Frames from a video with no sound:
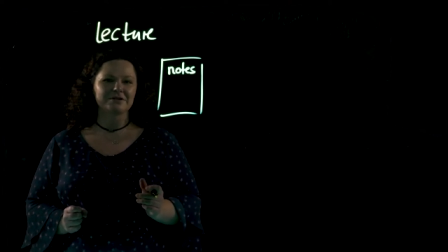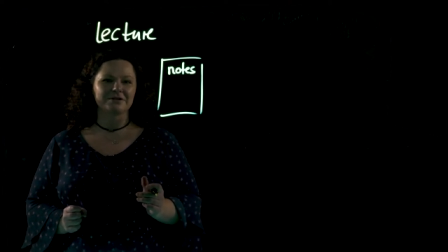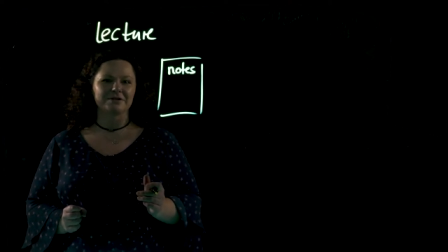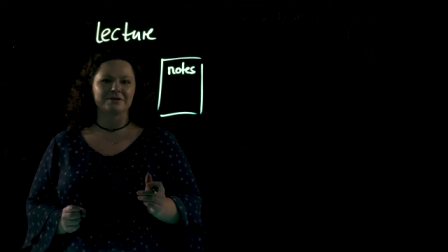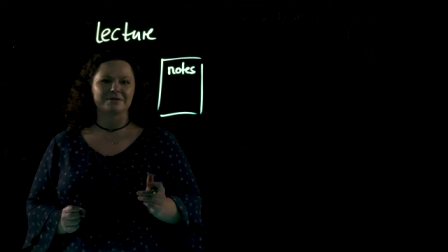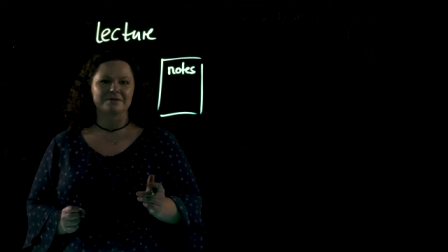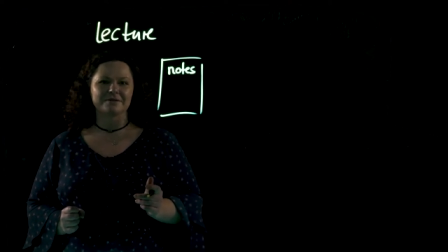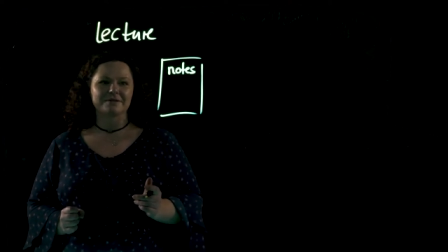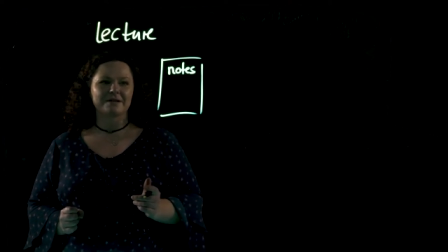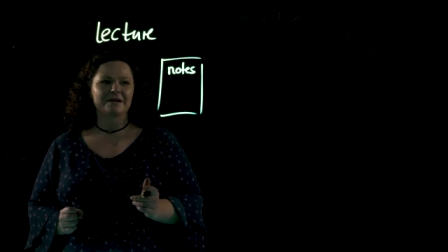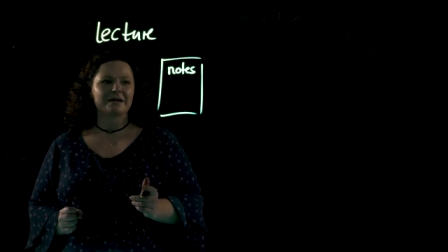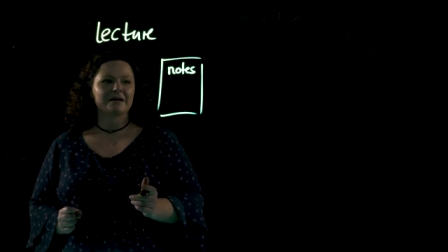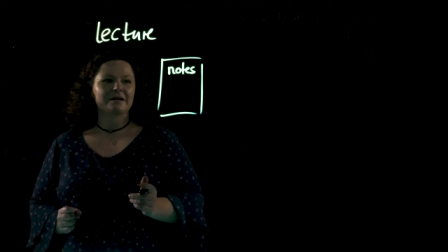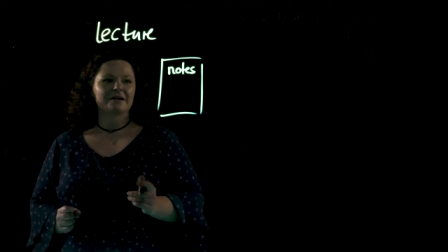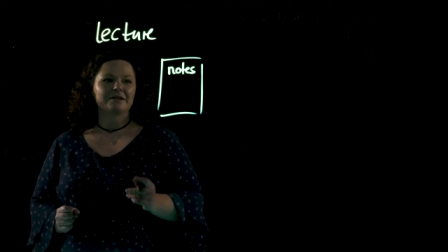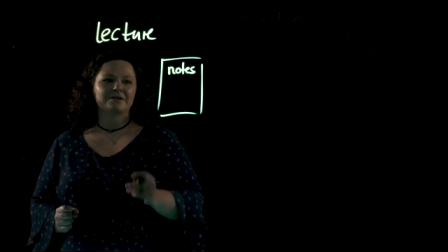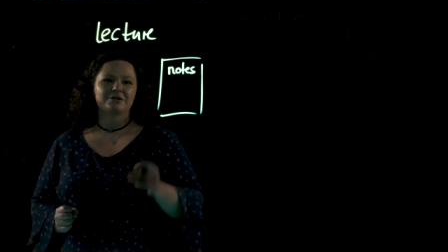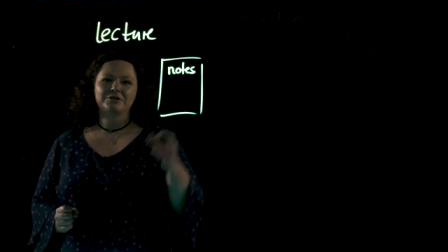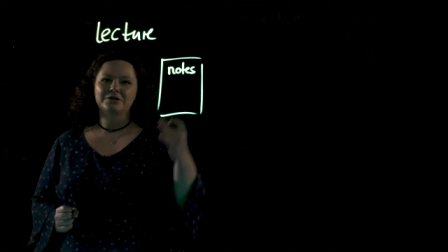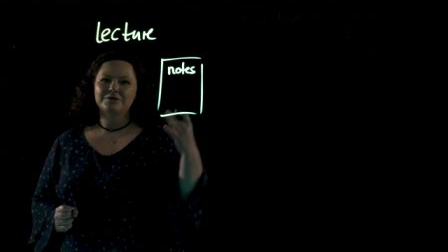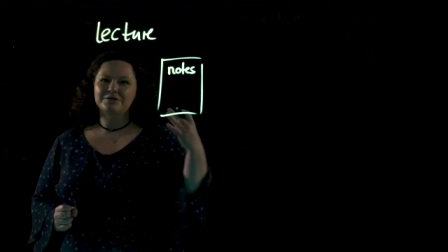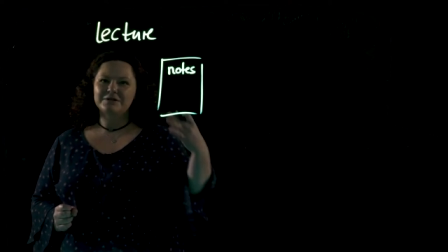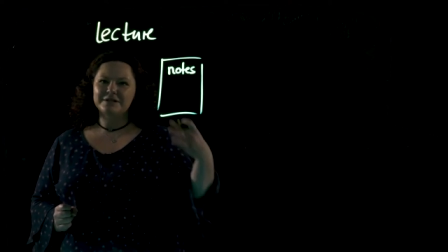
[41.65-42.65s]
notes?
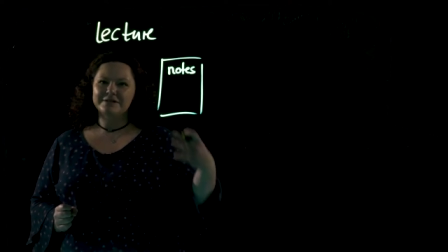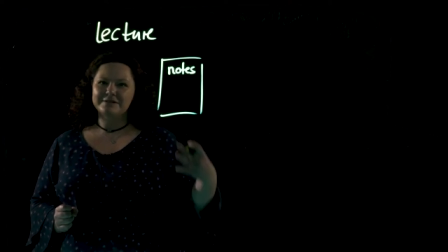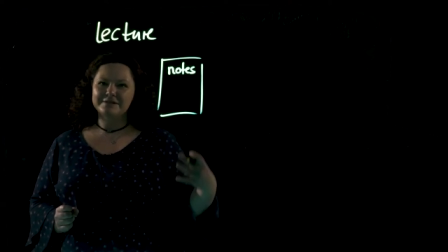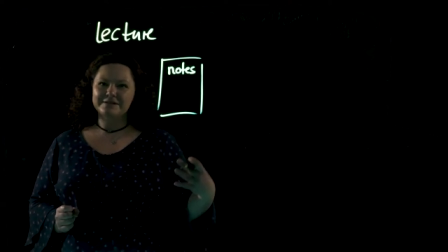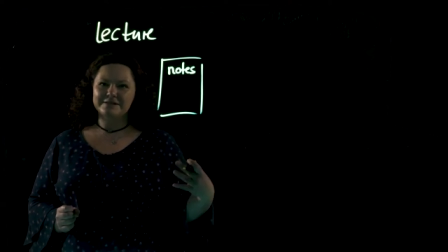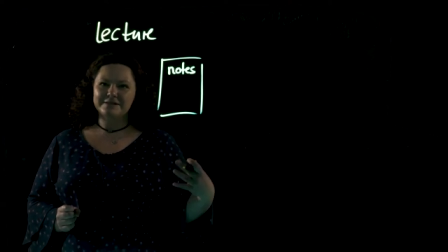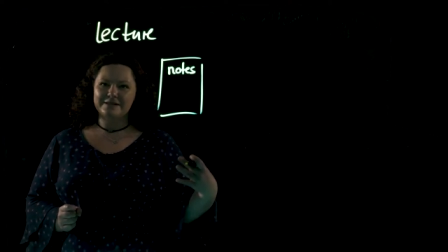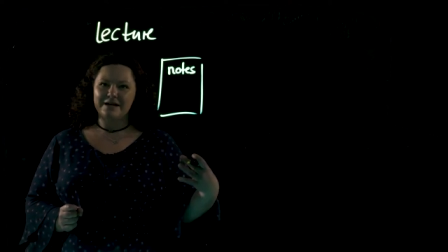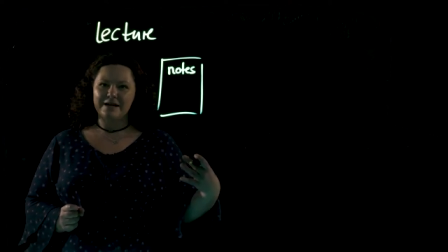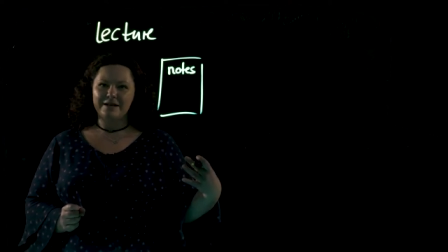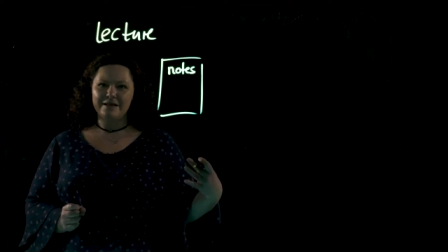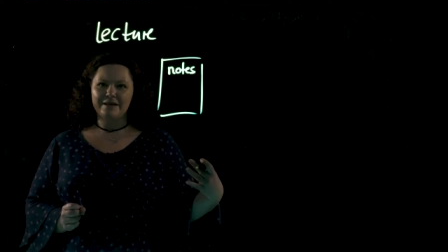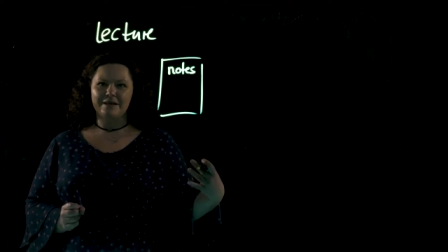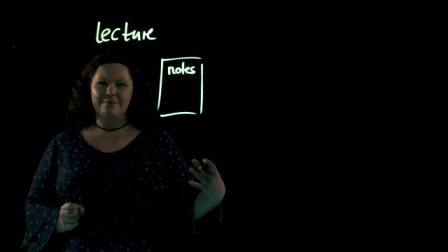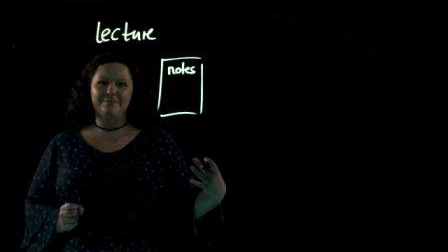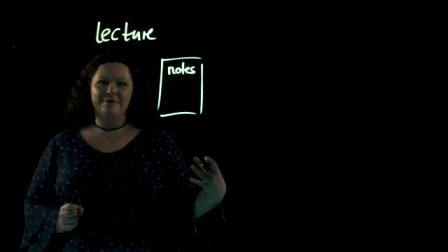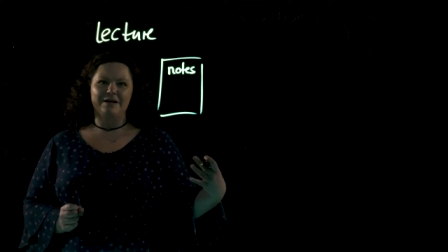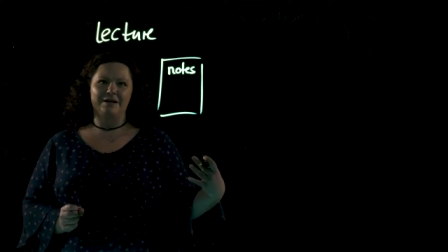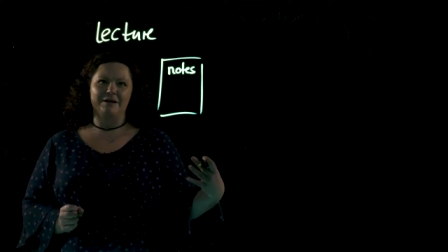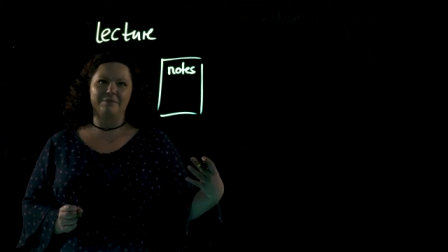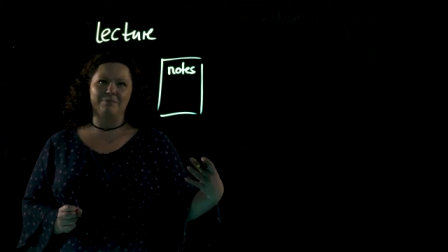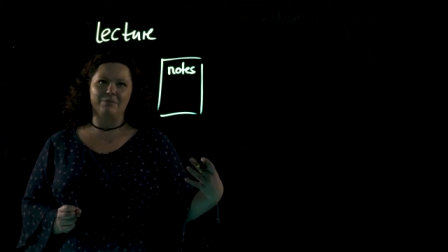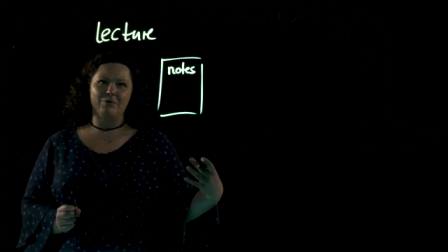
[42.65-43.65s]
You don't understand them
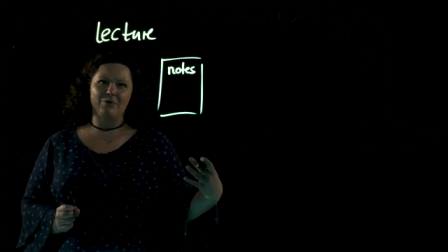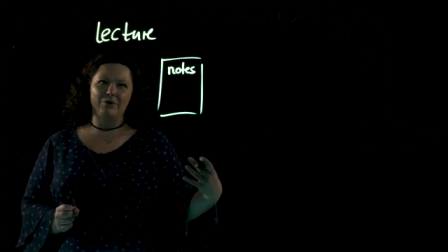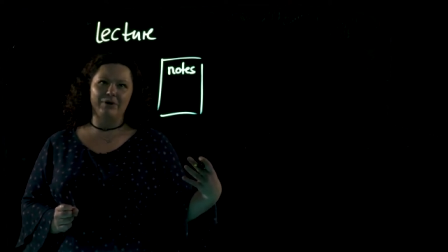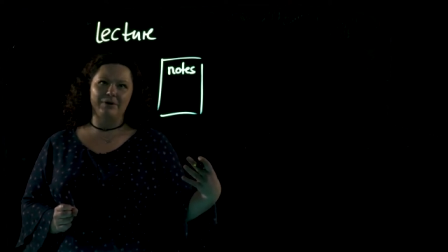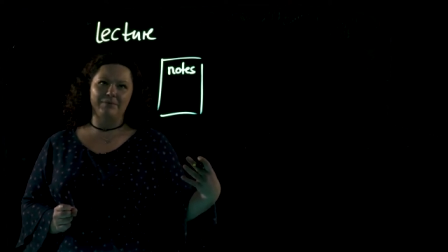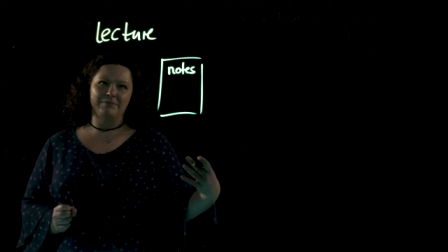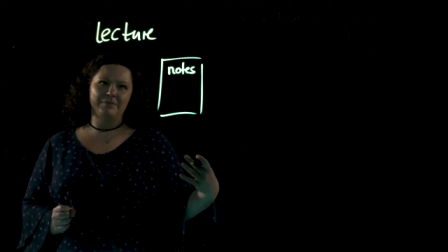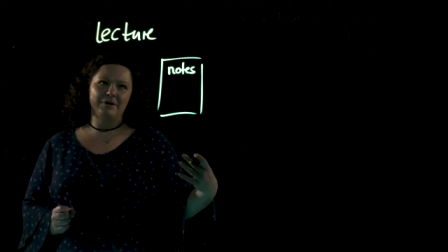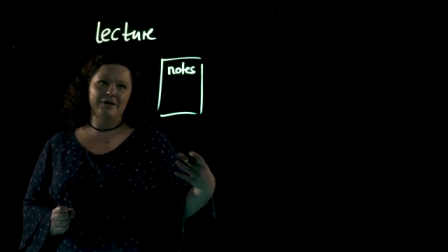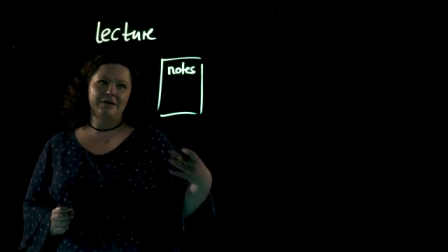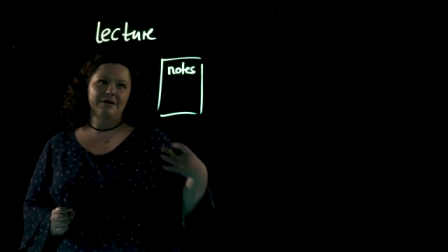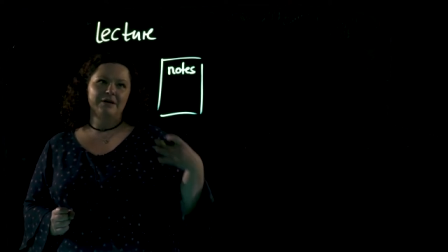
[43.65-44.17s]
anymore.